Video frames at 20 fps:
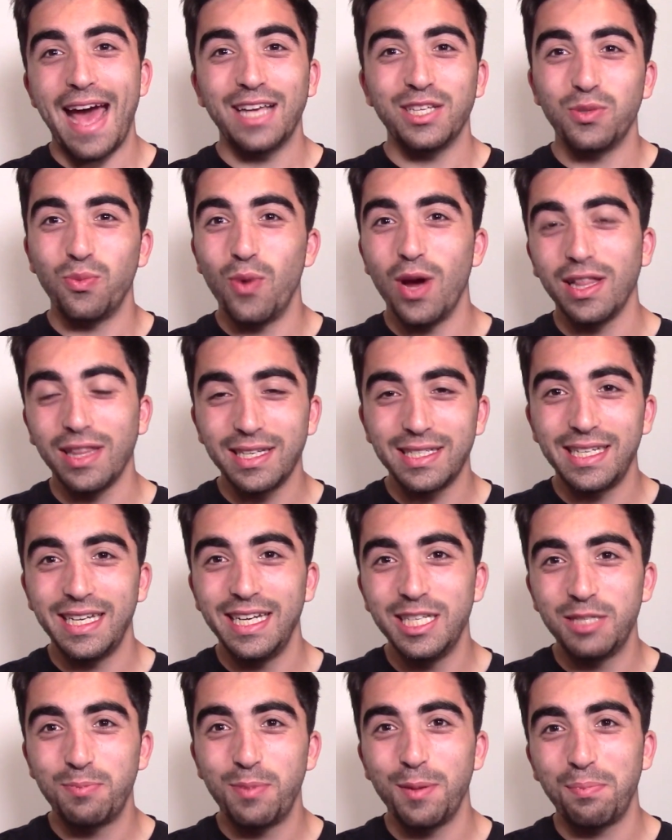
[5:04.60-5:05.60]
as well as
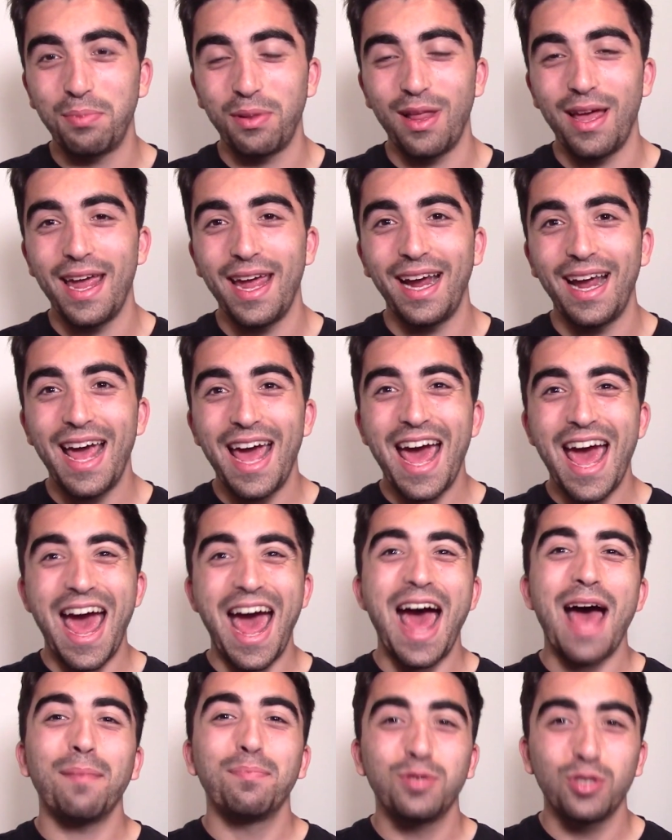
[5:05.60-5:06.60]
he's been playing?
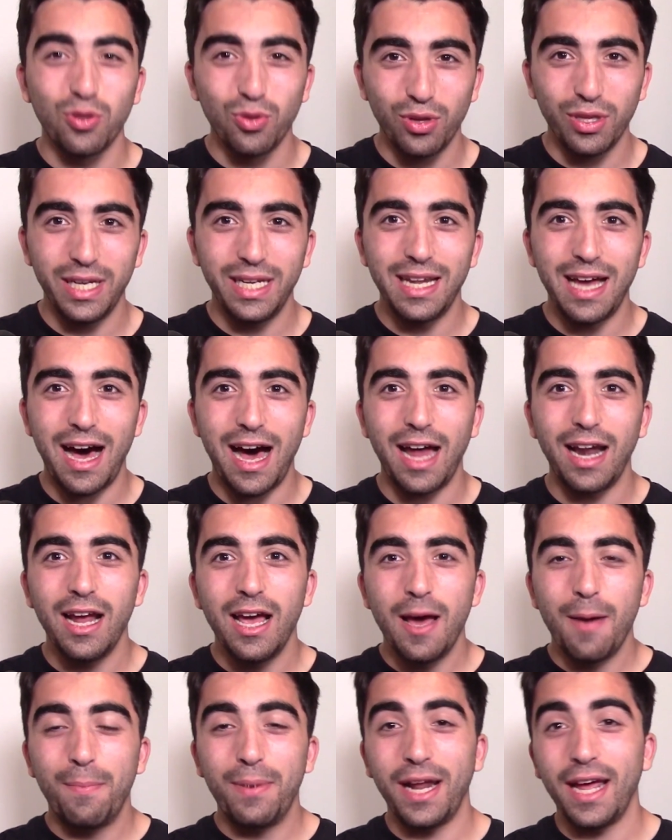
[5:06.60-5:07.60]
Absolutely not.
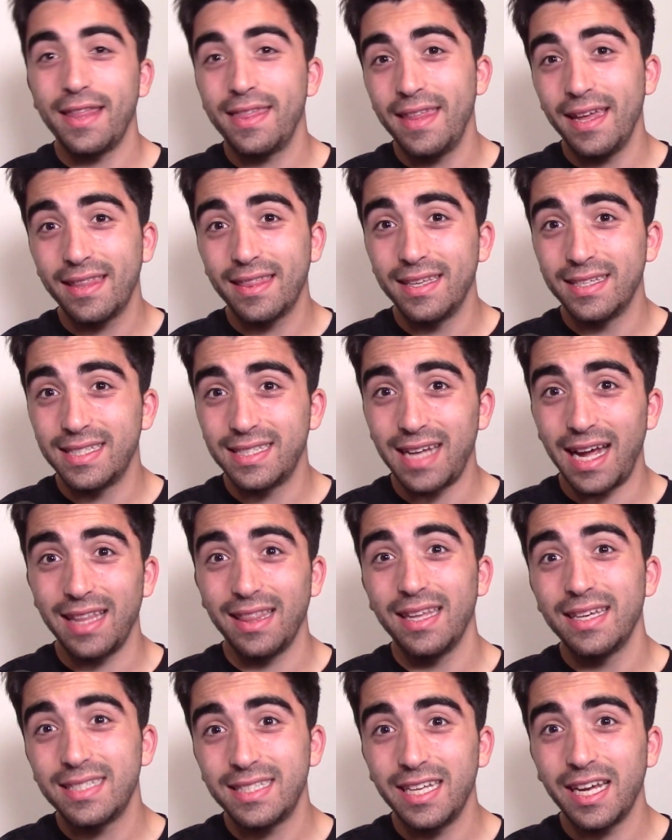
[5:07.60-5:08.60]
But I think the
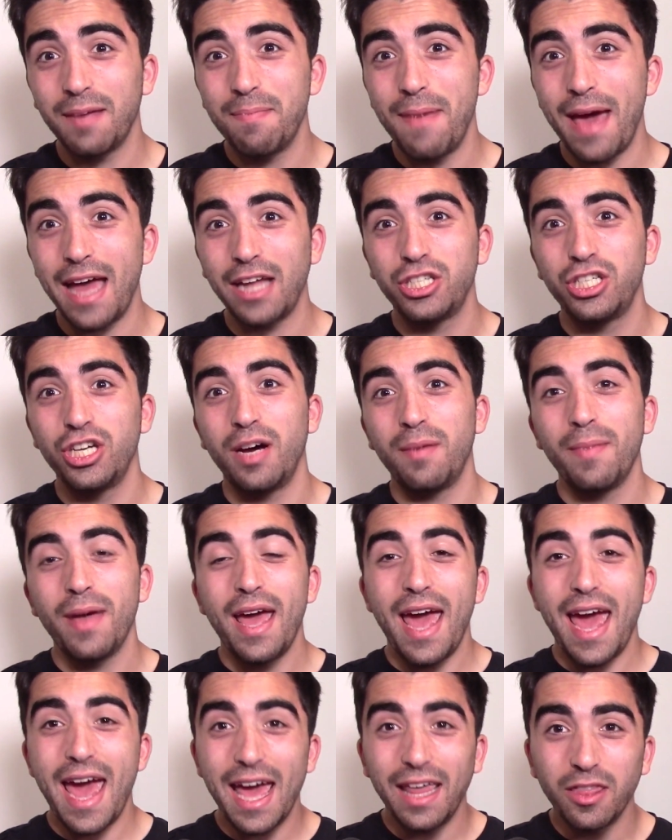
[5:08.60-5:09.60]
stylistic matchup
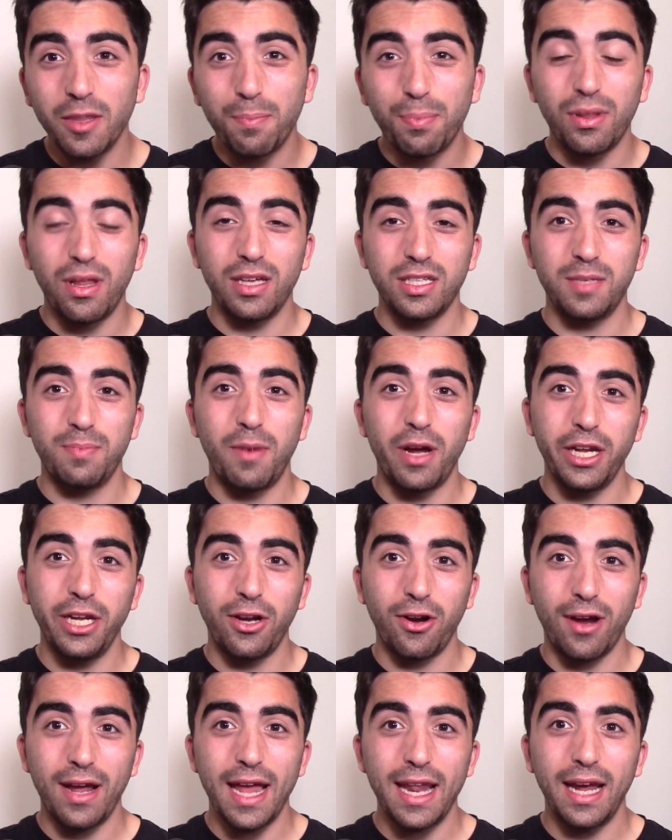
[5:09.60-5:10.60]
and the plus money
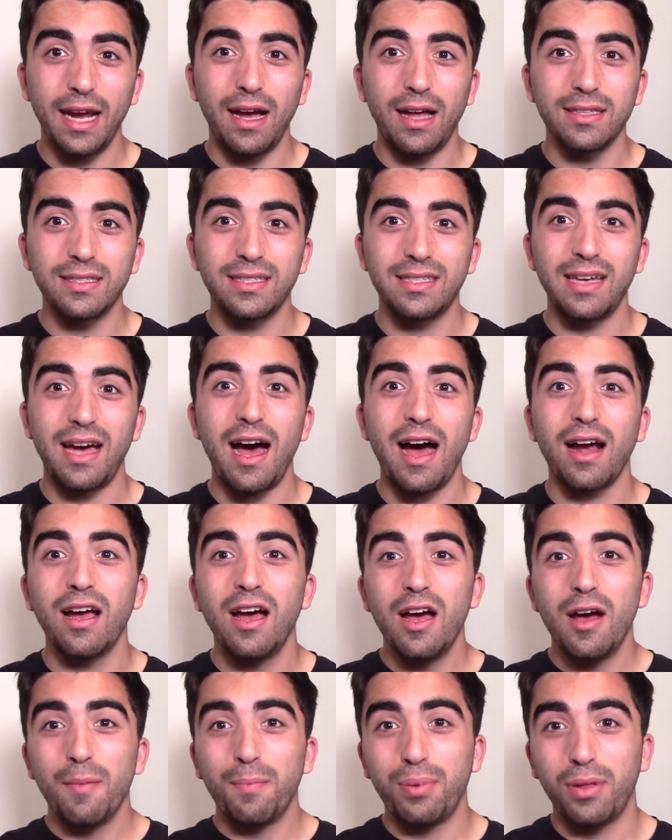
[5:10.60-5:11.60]
you're getting on Sock,
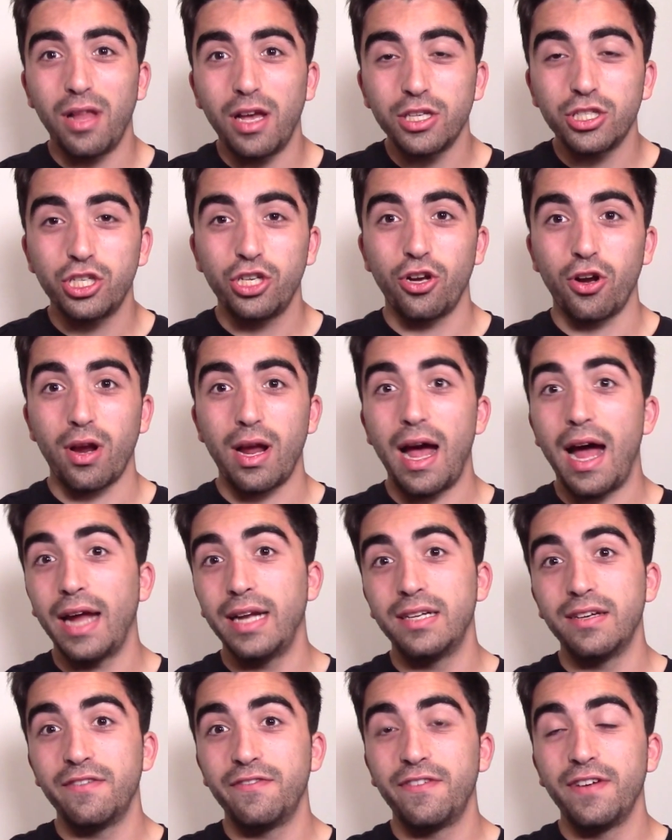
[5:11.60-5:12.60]
plus you're
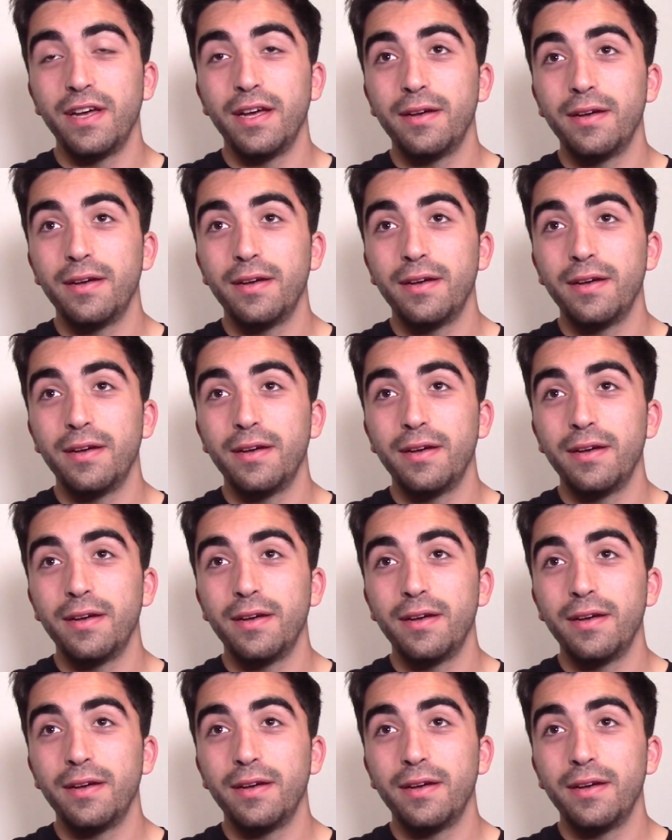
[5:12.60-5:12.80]
kind of